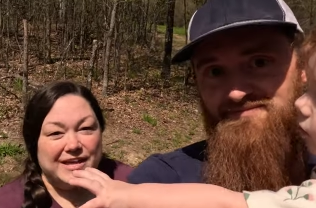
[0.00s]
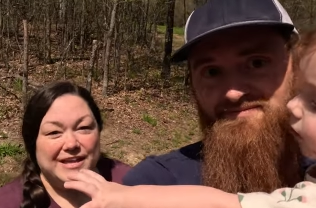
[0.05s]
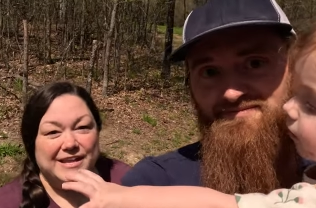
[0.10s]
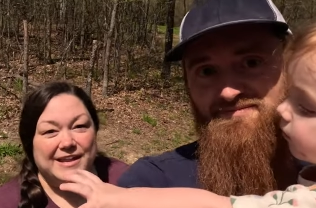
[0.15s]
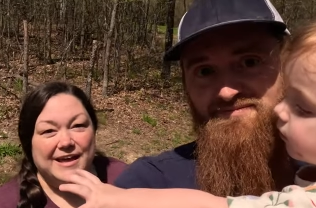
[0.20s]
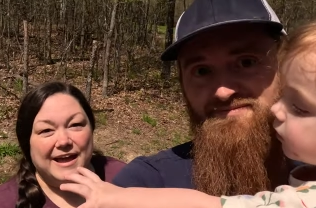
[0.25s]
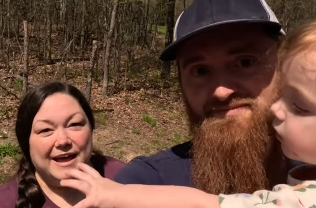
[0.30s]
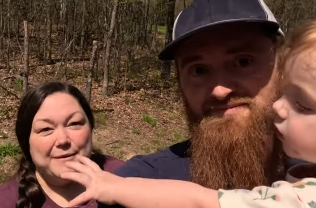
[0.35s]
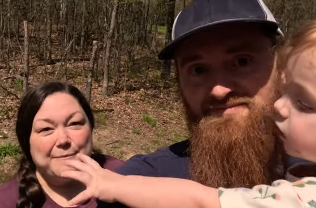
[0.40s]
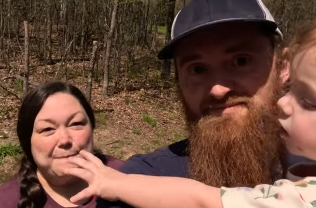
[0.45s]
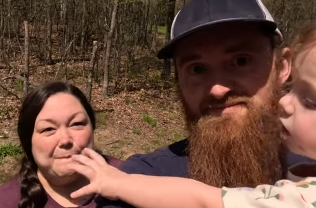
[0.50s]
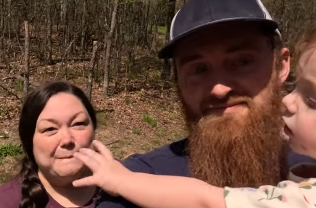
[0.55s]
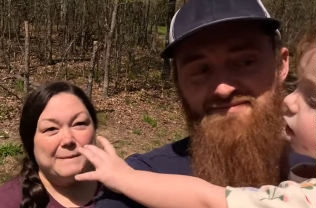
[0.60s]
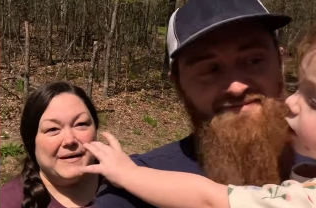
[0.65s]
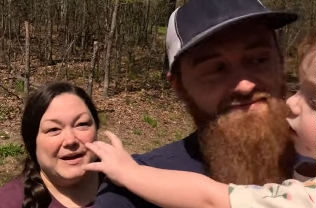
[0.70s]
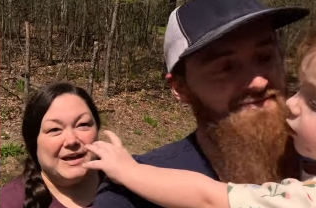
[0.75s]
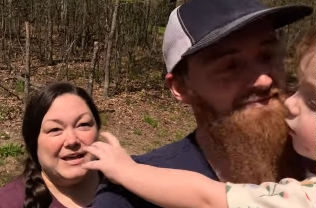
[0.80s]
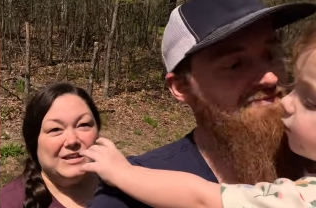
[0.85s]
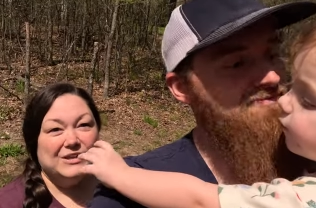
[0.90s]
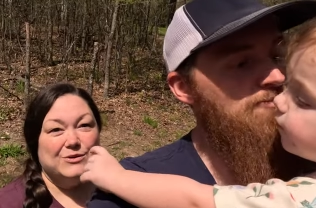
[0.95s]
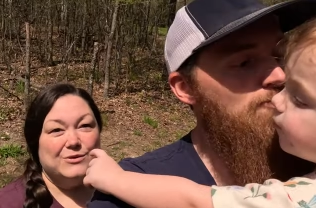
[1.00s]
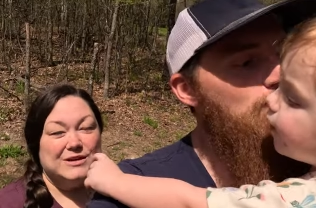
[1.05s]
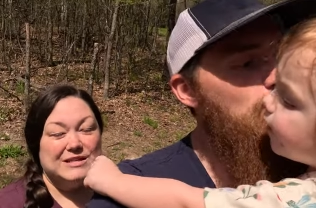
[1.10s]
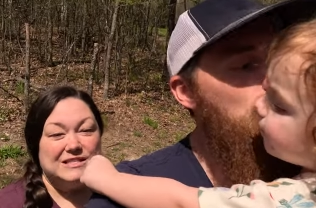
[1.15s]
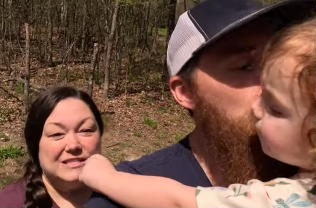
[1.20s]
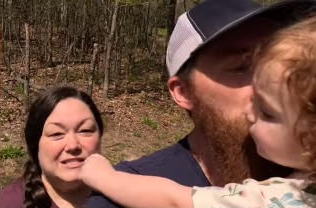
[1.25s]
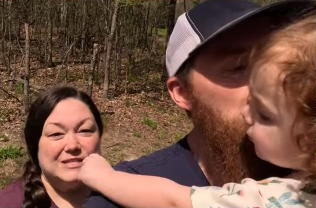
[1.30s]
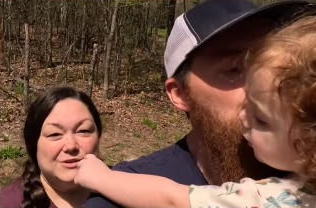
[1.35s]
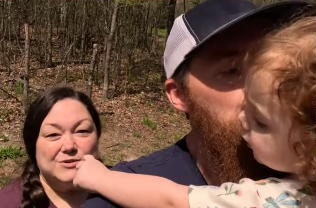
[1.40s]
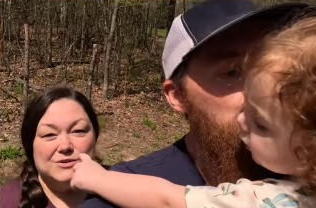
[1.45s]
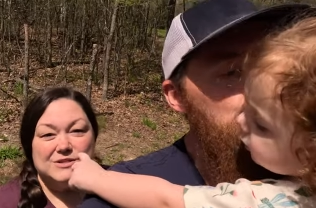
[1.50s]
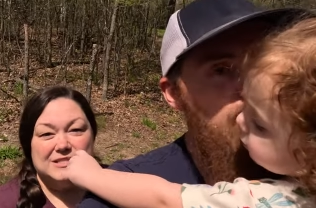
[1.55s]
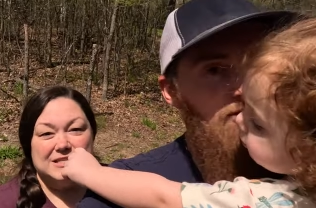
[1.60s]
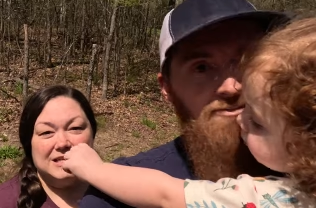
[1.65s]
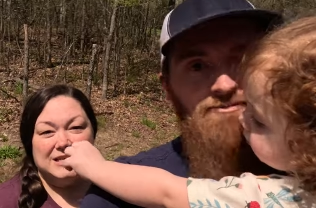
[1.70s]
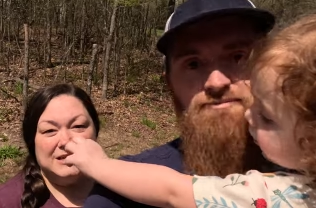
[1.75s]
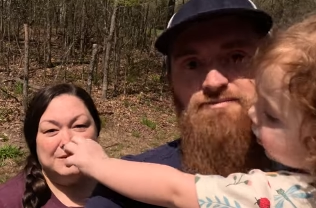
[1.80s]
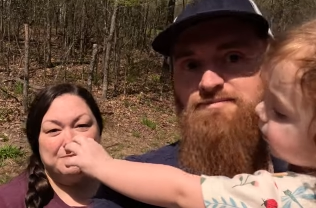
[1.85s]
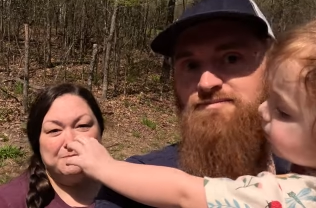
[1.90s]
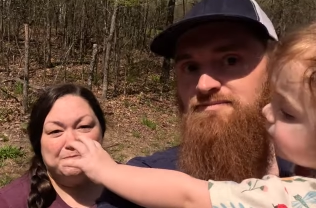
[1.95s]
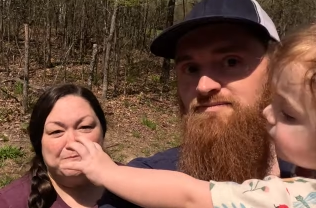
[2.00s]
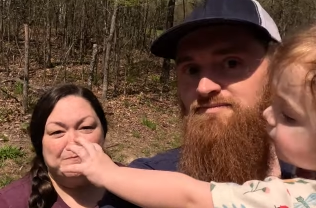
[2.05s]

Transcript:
Speaker 1: in mommy, but you can still see